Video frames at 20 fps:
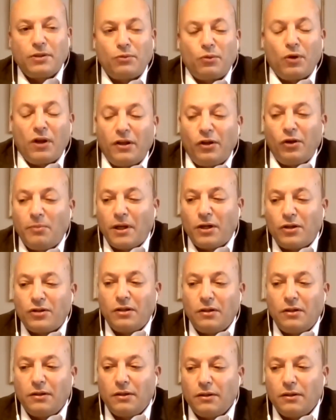Pasquale, you
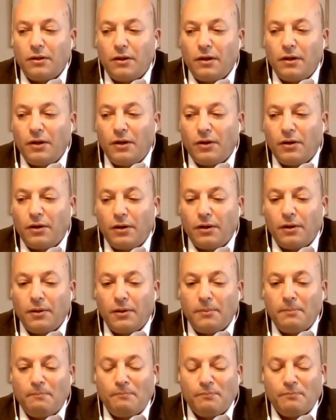mentioned
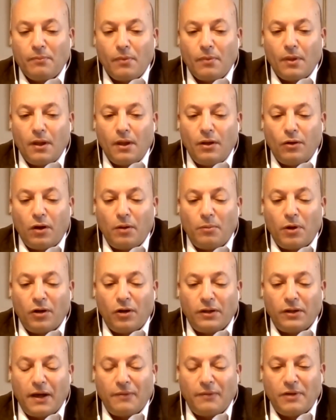earlier,
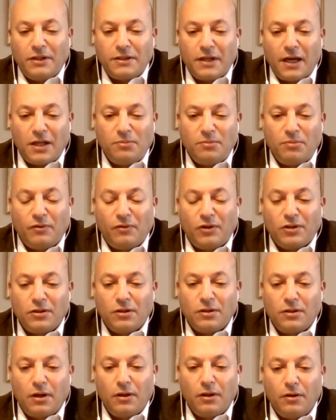about having SASB
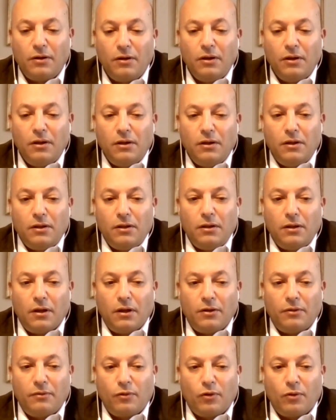versus other
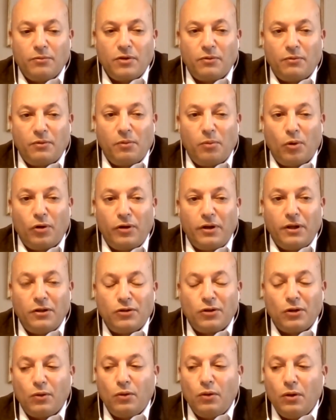forms of reporting.
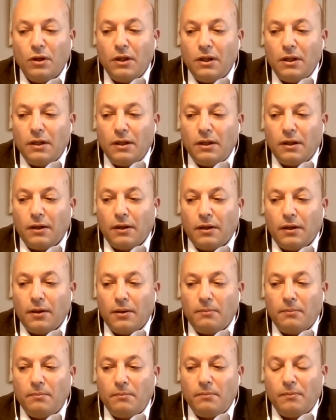So
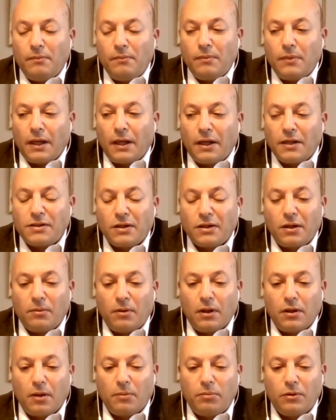I guess a
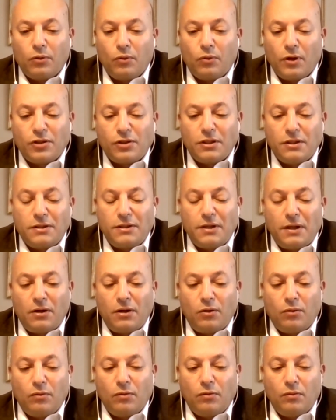couple of questions
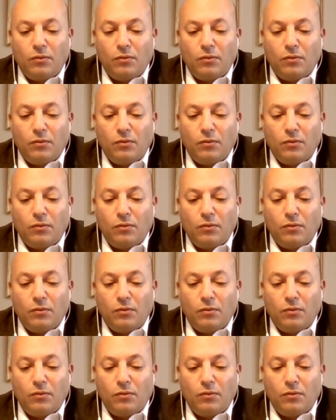there.